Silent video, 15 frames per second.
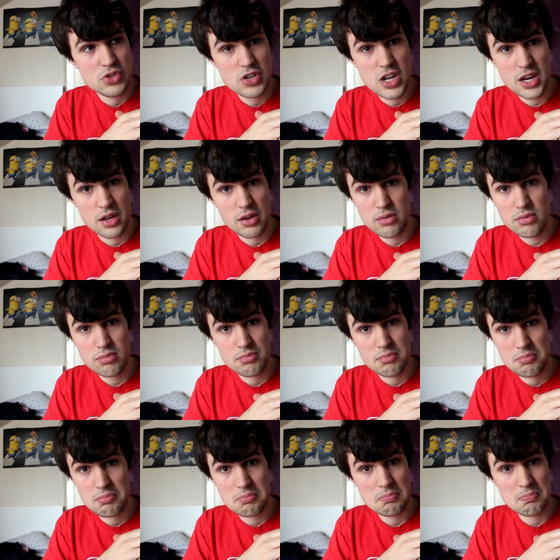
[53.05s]
you know,
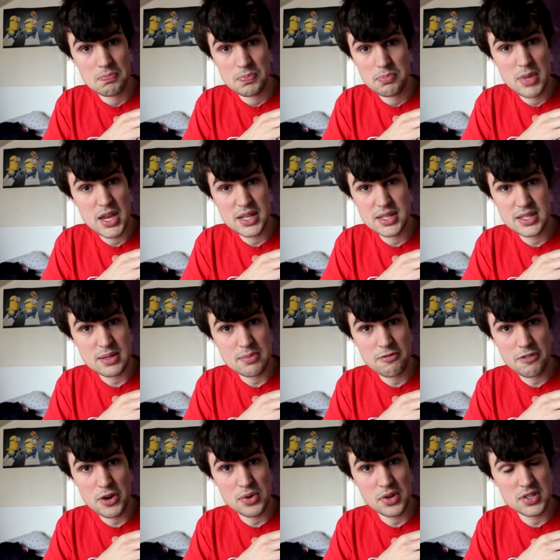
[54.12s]
meeting some
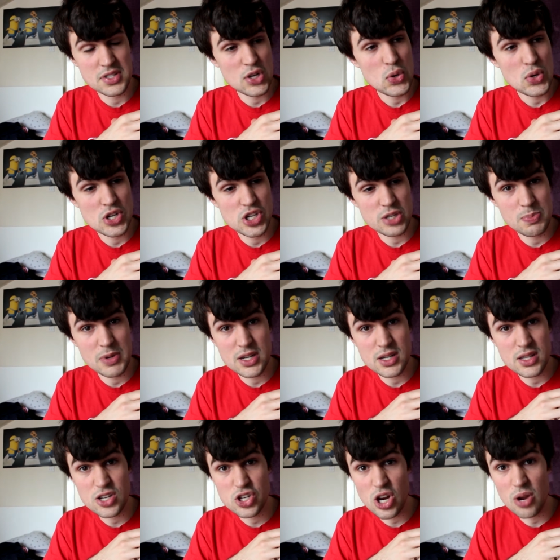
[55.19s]
folks who had just been
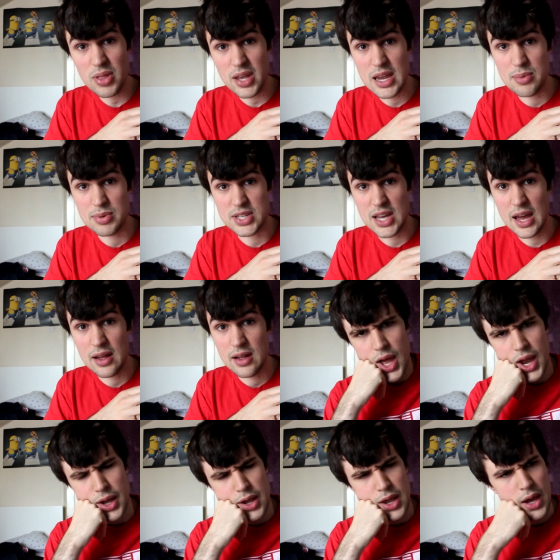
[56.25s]
to the show that he was at.
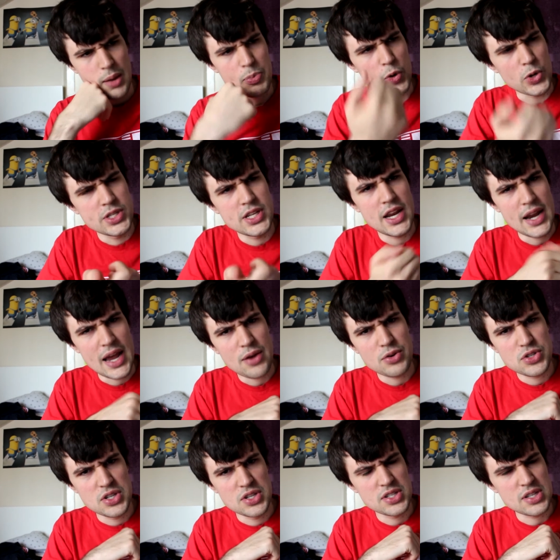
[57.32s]
And I pointed it out
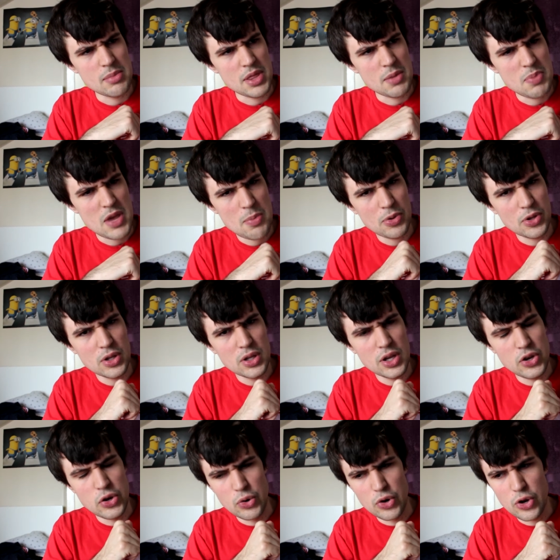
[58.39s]
to some of the people
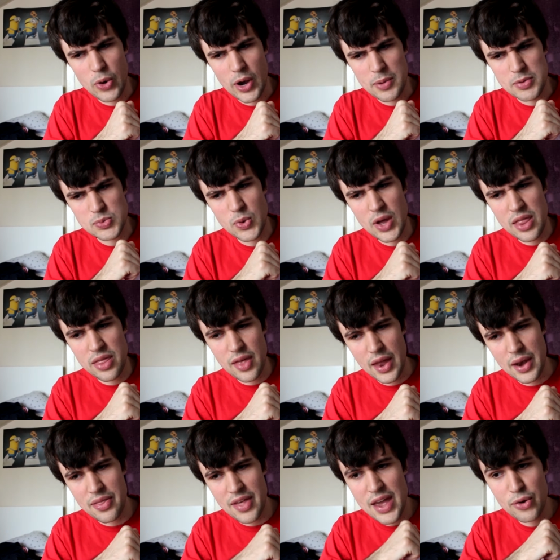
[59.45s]
who I was with,
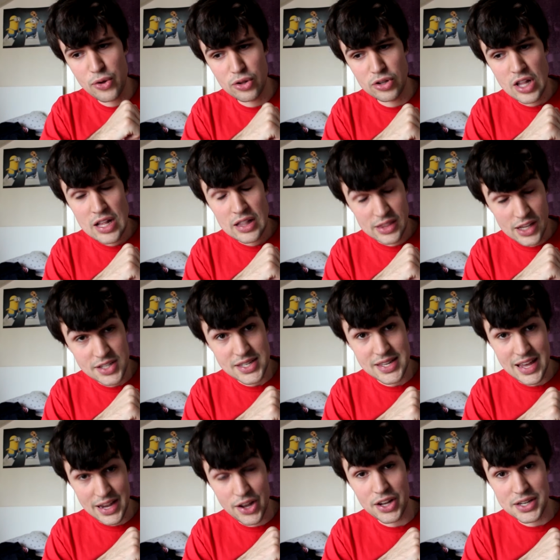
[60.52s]
and they all lost
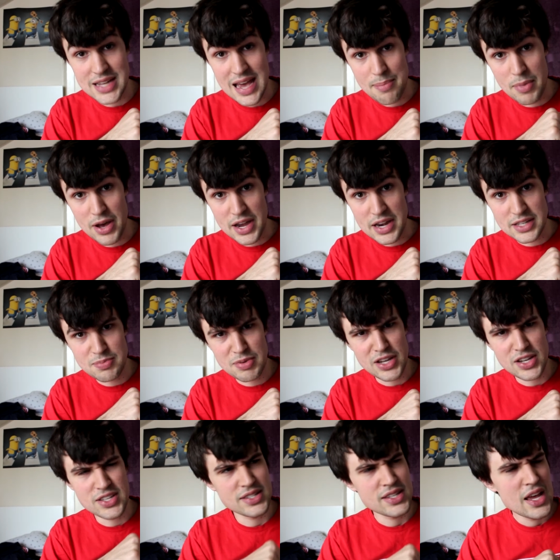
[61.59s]
their goddamn minds,
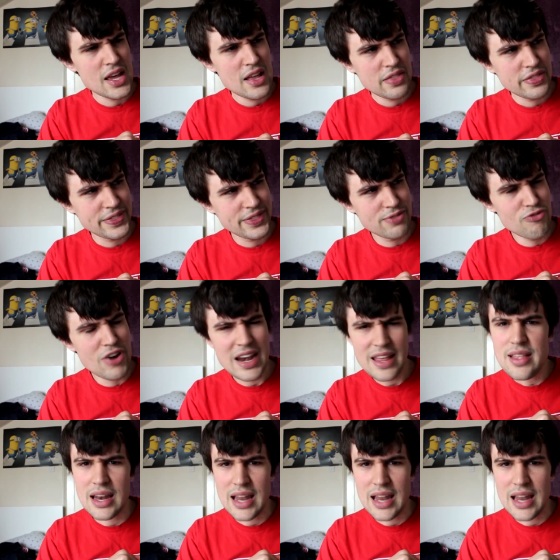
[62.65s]
because really the